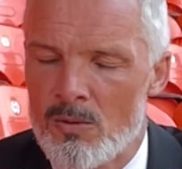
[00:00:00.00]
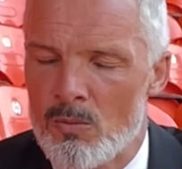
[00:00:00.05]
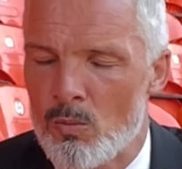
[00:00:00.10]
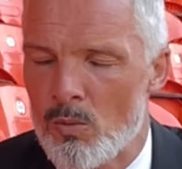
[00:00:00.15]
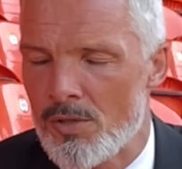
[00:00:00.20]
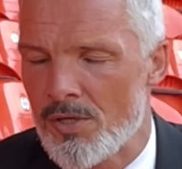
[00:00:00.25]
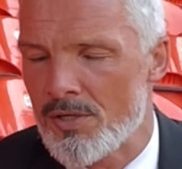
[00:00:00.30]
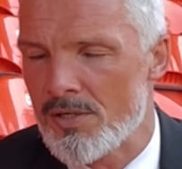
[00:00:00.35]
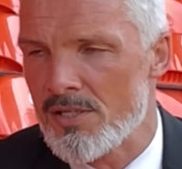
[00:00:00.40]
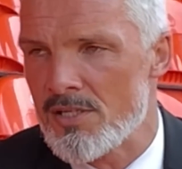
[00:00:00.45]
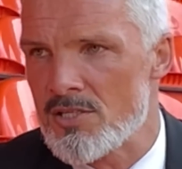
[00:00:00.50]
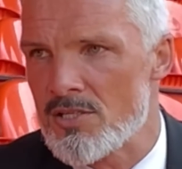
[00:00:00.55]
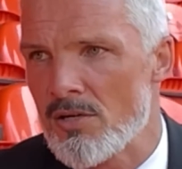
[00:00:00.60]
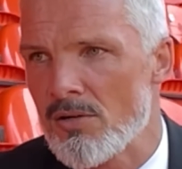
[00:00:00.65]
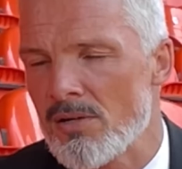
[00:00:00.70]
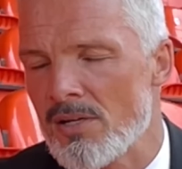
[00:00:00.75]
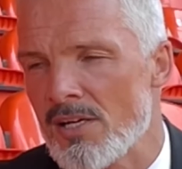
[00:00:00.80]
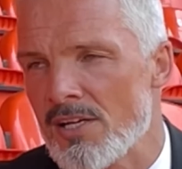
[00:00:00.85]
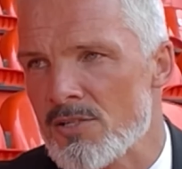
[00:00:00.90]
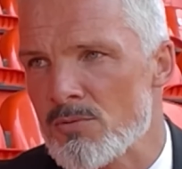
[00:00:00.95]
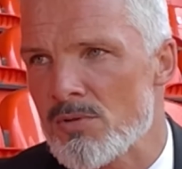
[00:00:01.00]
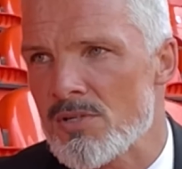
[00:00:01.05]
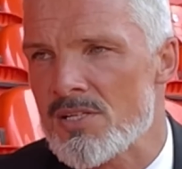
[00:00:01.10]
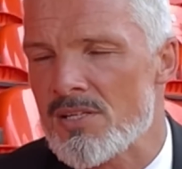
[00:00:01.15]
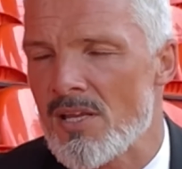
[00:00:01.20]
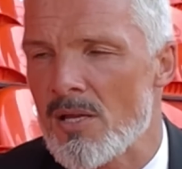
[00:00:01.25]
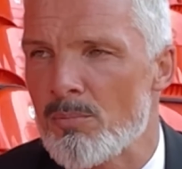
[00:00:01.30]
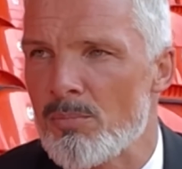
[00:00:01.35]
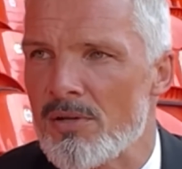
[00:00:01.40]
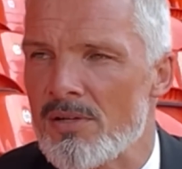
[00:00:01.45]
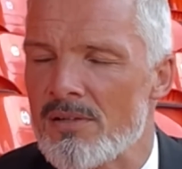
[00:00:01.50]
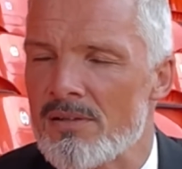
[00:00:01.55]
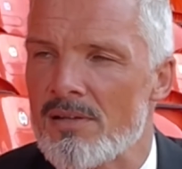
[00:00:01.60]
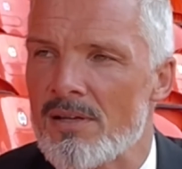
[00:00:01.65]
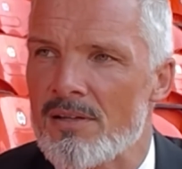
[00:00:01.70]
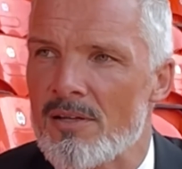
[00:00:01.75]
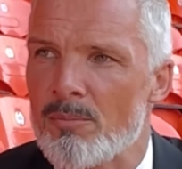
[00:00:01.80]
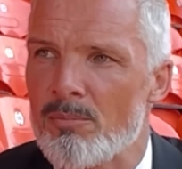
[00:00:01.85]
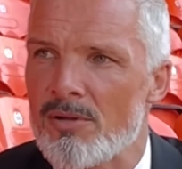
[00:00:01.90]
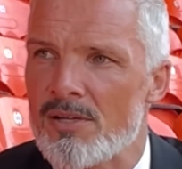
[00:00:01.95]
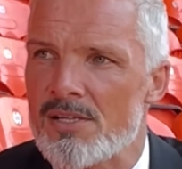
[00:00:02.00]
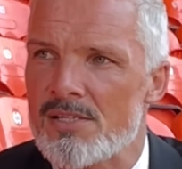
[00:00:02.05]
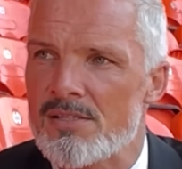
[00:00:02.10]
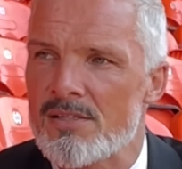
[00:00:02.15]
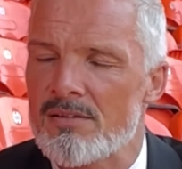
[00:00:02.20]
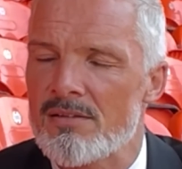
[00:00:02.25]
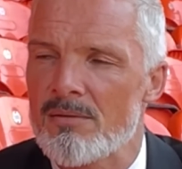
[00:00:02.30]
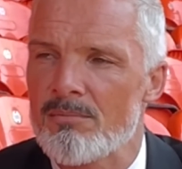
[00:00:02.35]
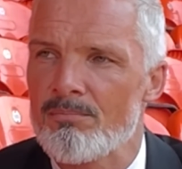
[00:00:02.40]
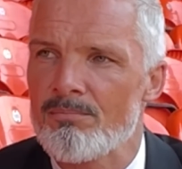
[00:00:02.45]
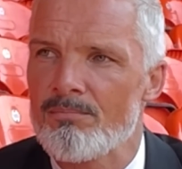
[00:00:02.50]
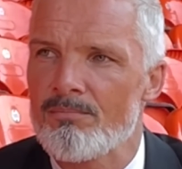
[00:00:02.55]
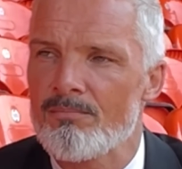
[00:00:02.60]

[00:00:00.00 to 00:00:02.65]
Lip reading: one of these young lads will step in and take the place in the team.